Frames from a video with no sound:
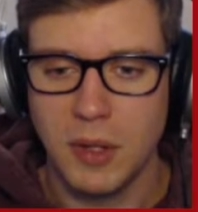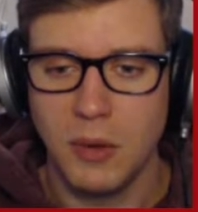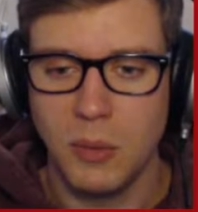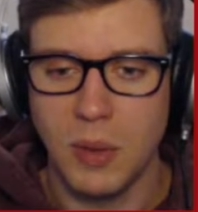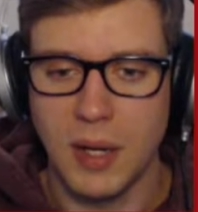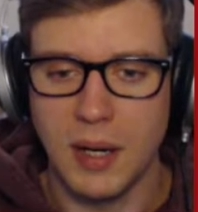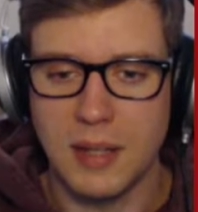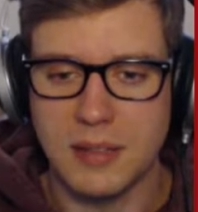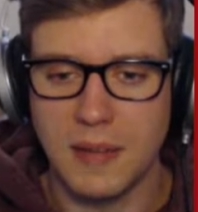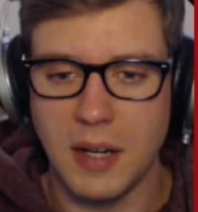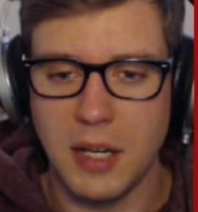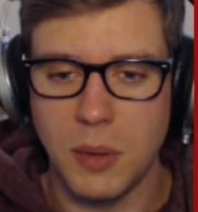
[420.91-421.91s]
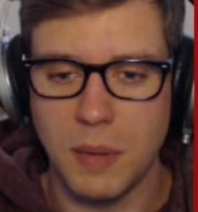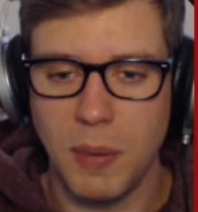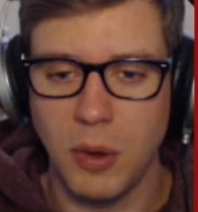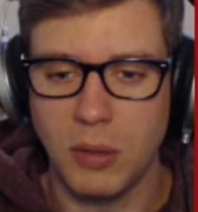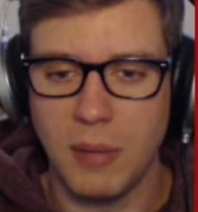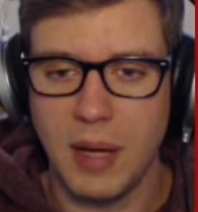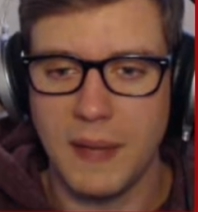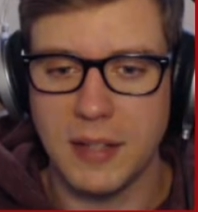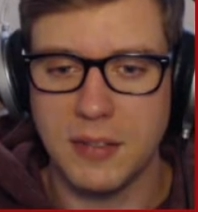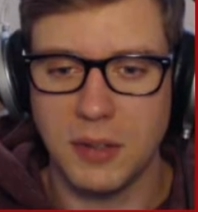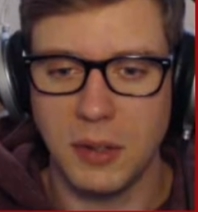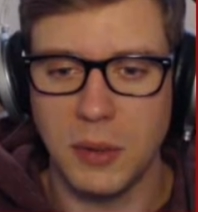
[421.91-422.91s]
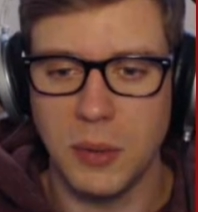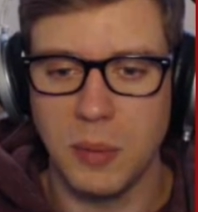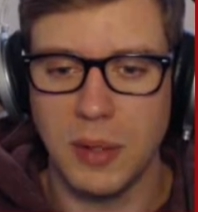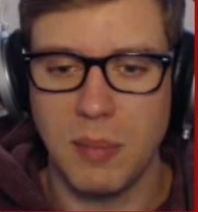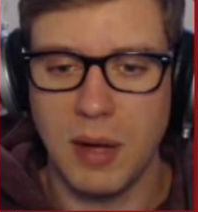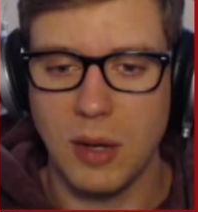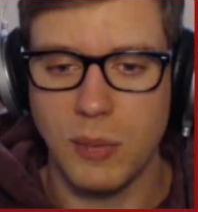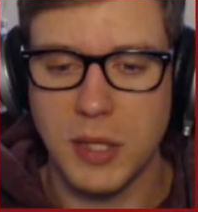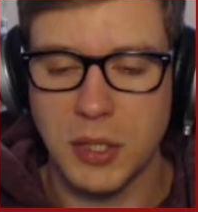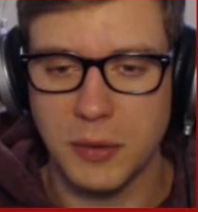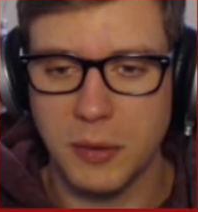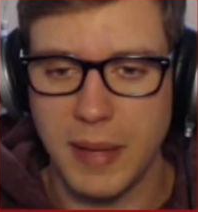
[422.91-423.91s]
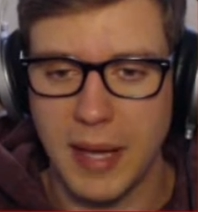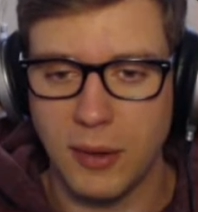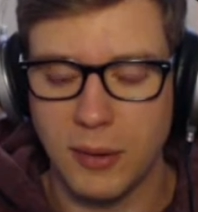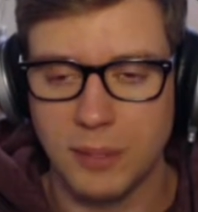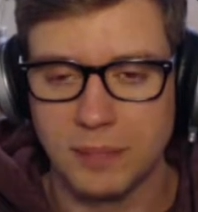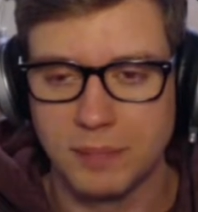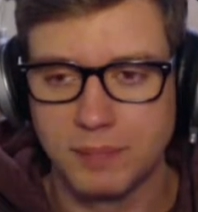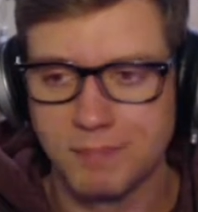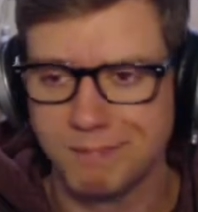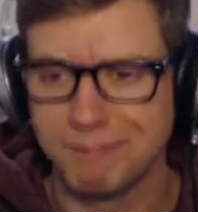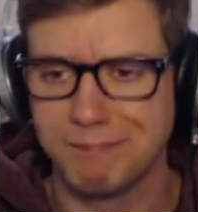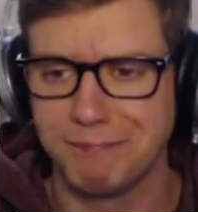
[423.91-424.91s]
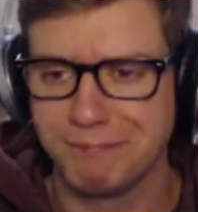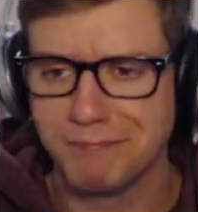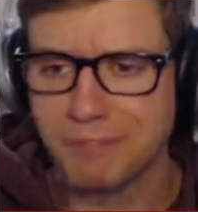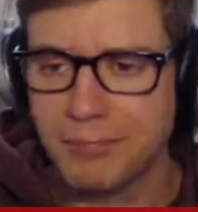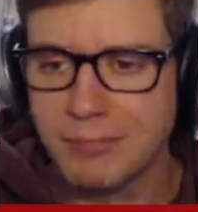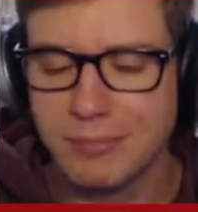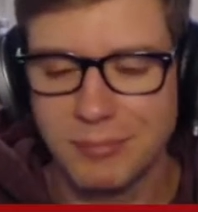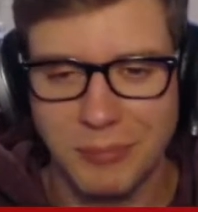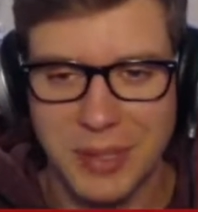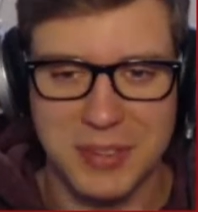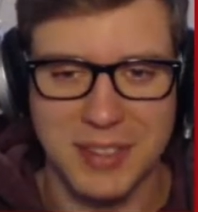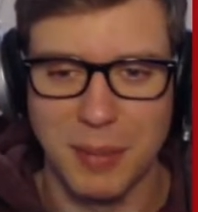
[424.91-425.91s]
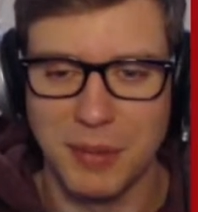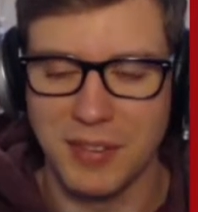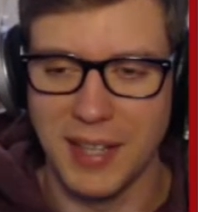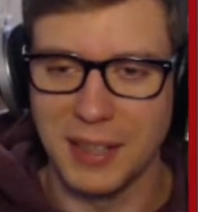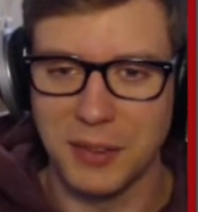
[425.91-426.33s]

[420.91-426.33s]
What? It has nothing to do with Pokemon? That's true. Come on, we shall do battle. That's the dumbest thing.